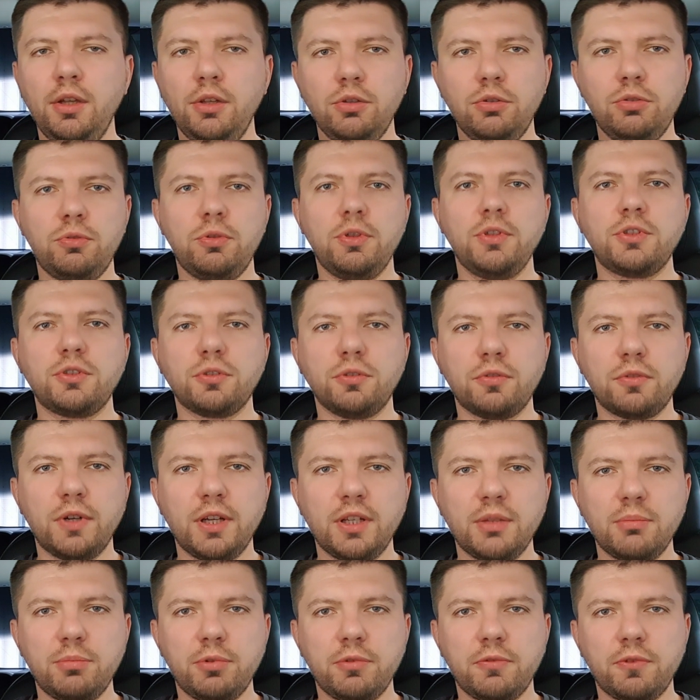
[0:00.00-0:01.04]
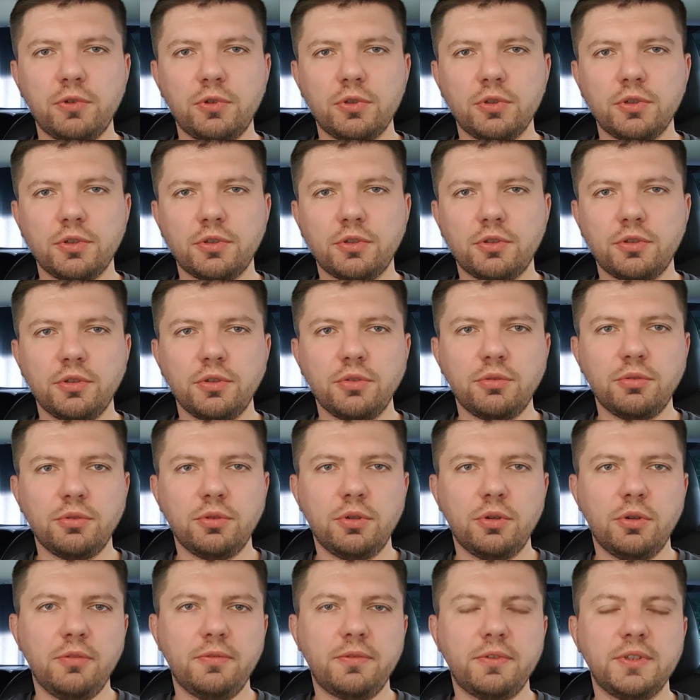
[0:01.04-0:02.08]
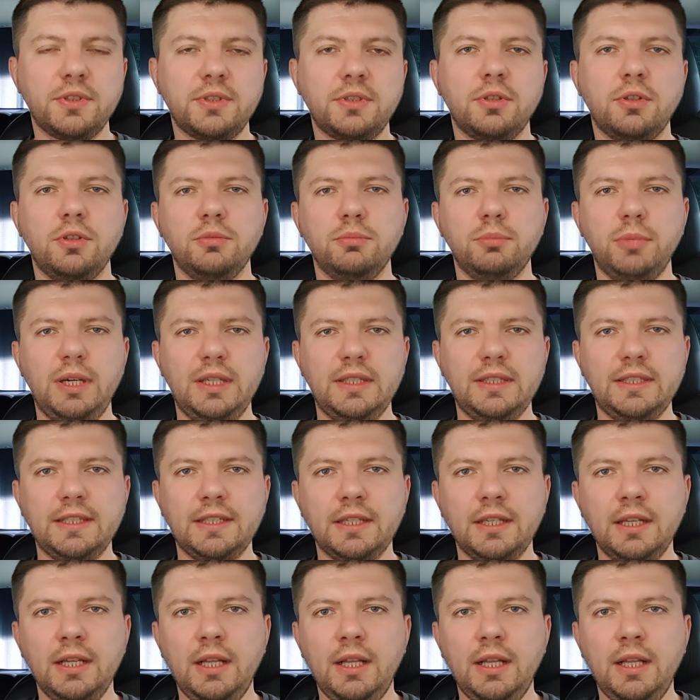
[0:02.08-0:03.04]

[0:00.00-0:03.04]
to regenerate before returning to the office on Monday.